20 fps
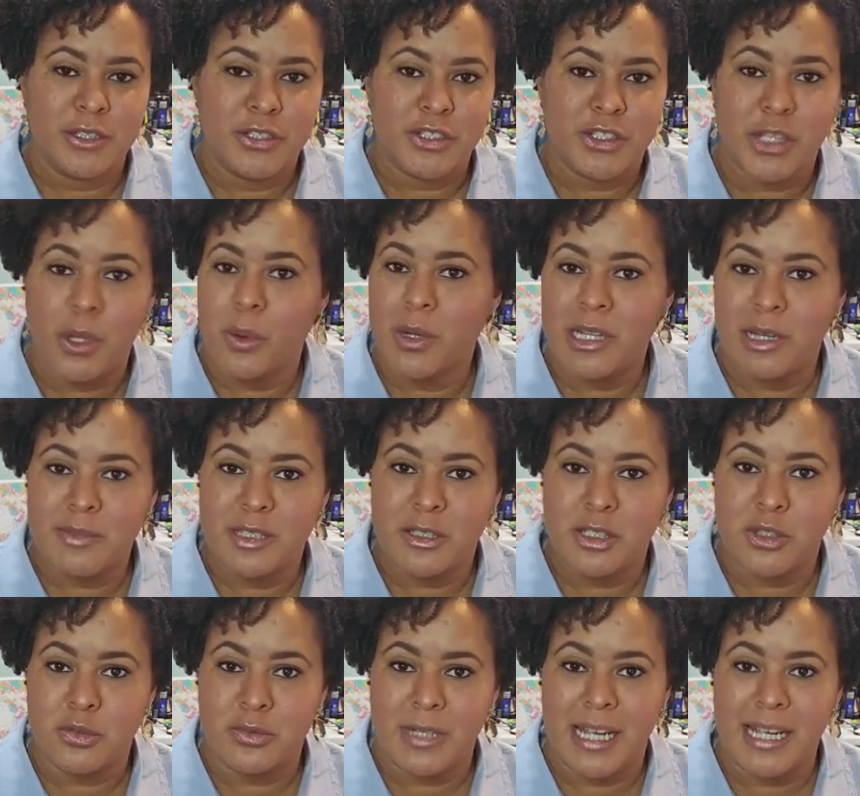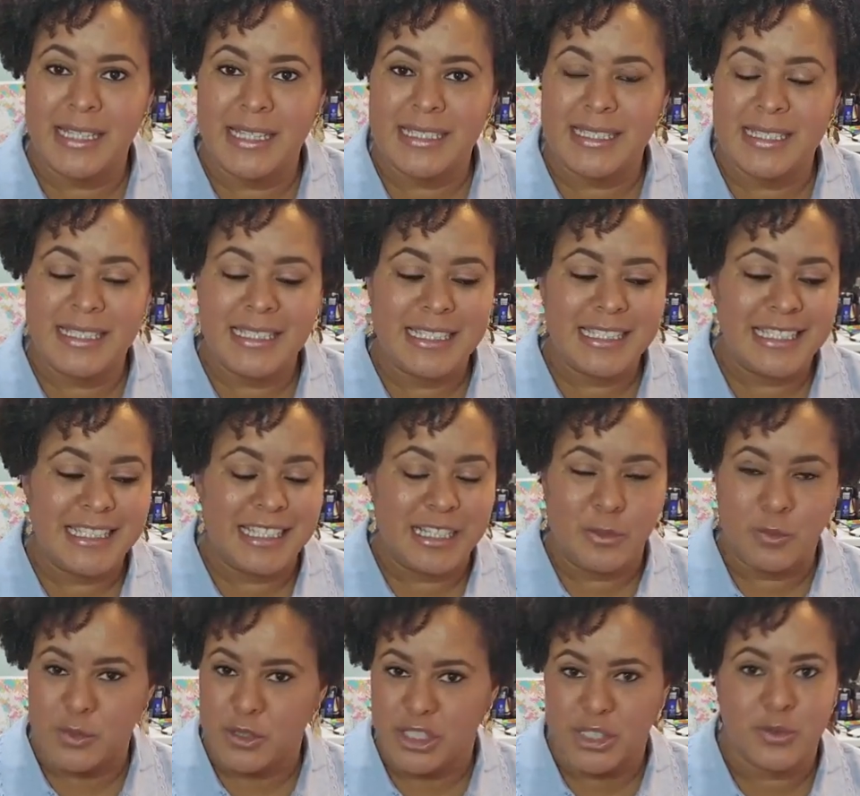showing up to create,
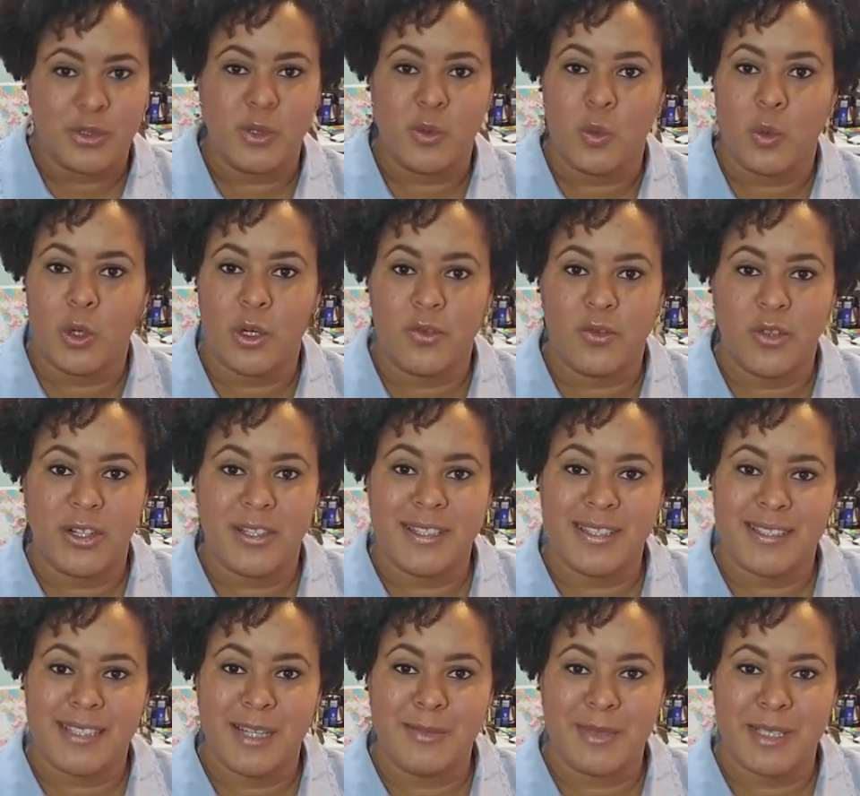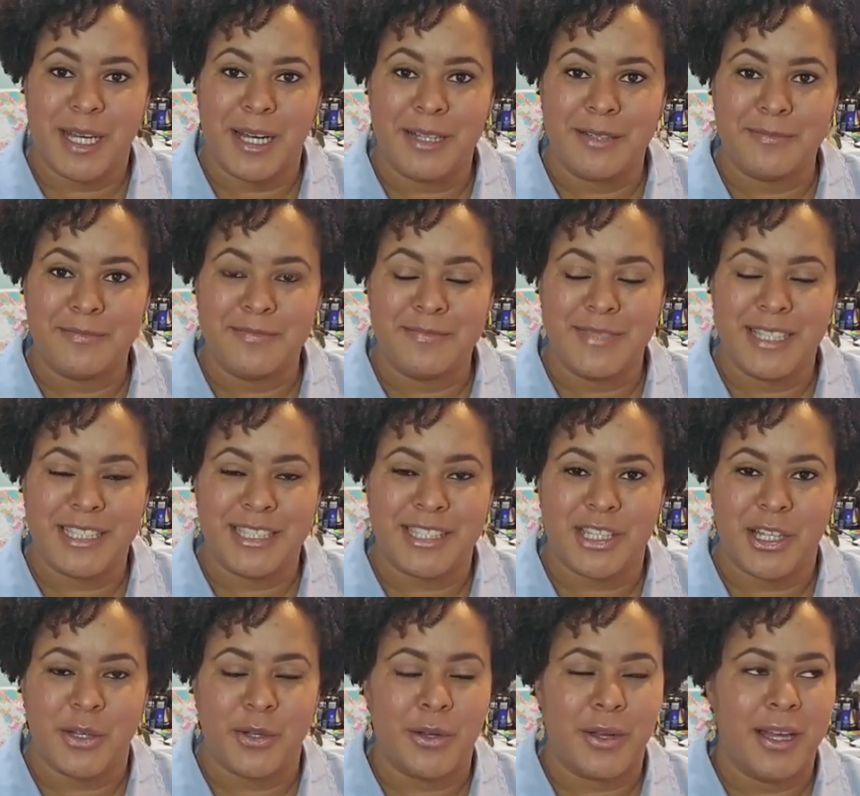and we're doing warfare at the same time. And
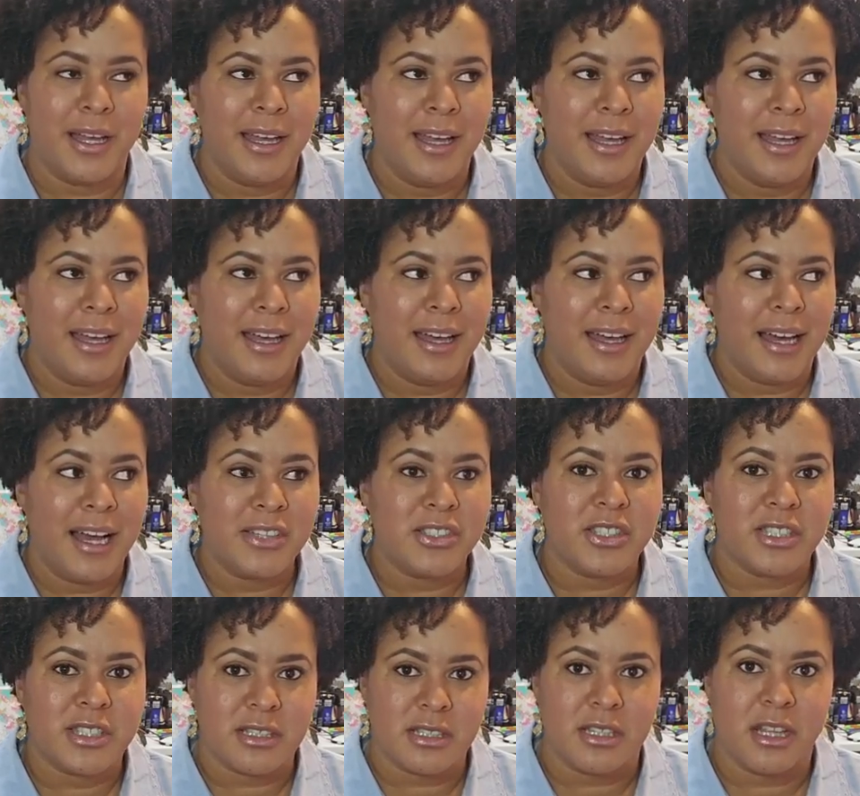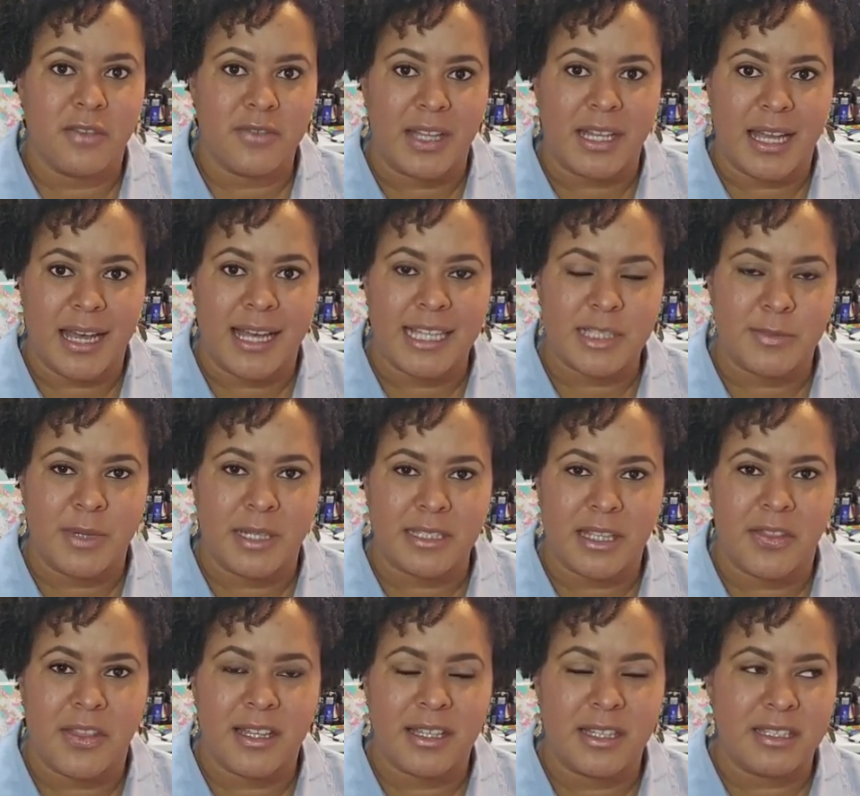so I just love that aspect.
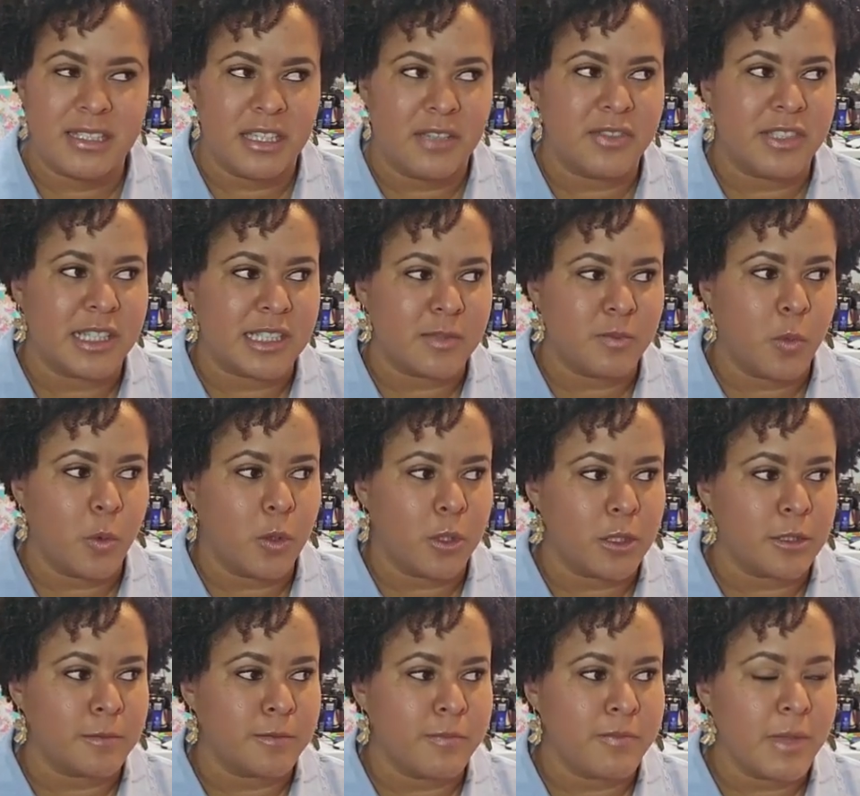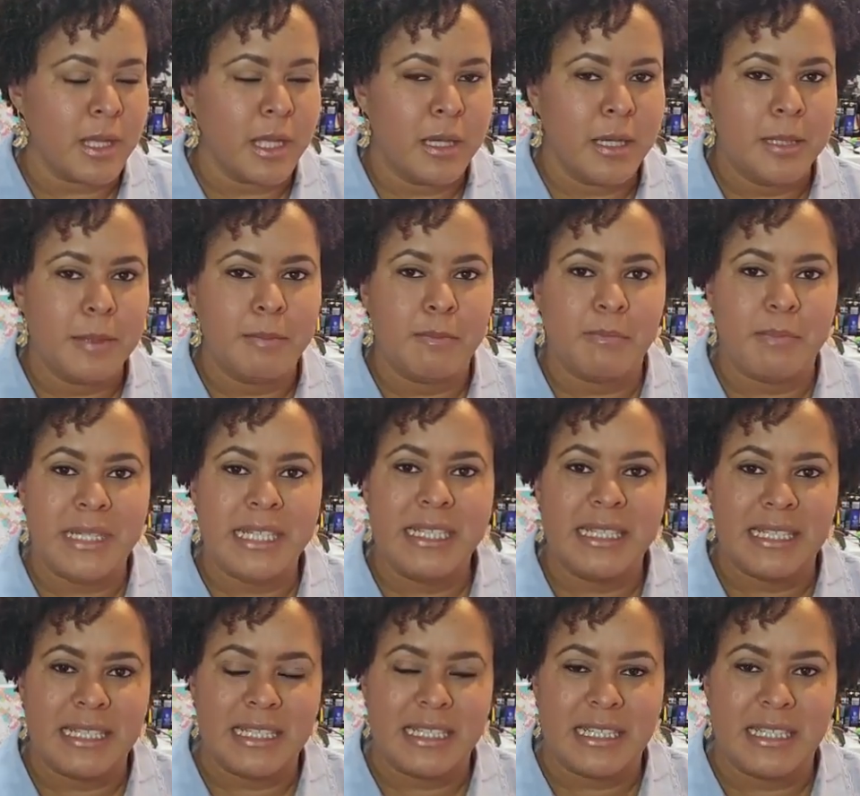I think it gives us more
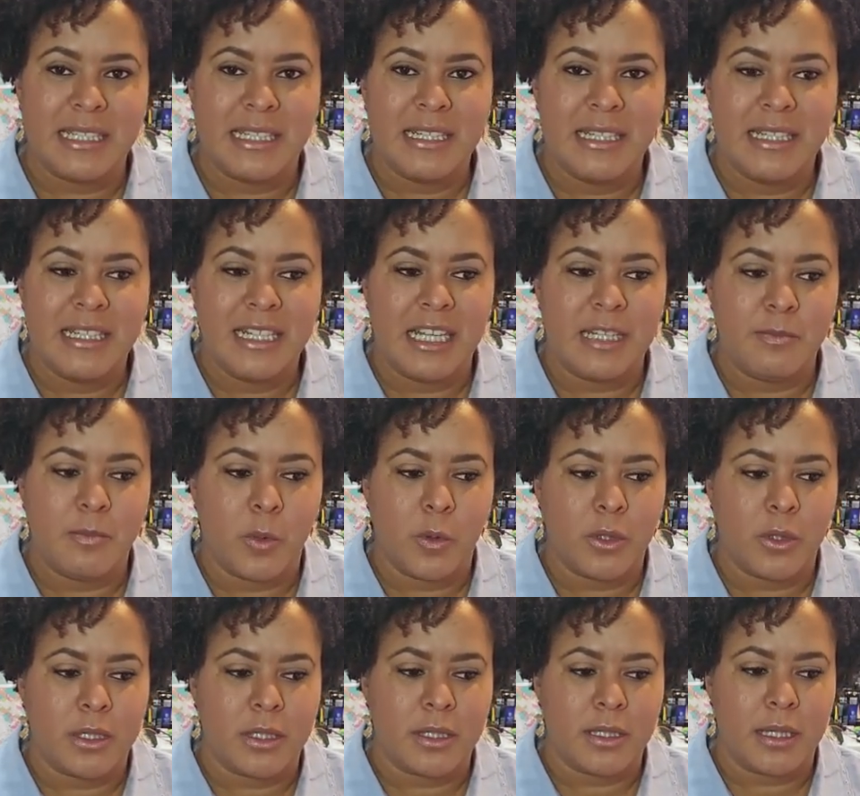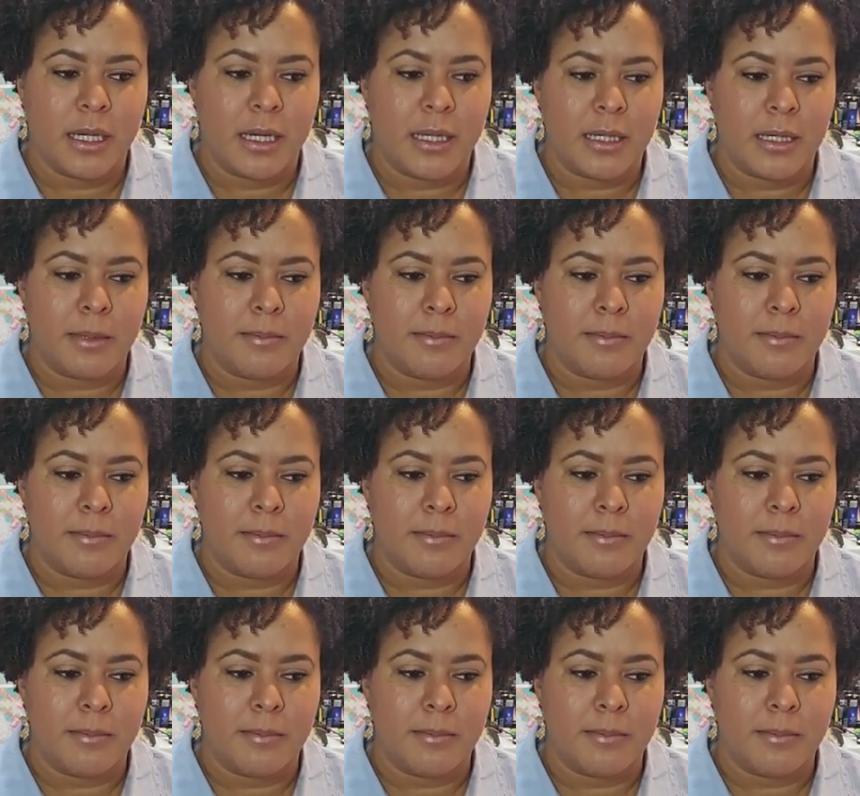meaning and more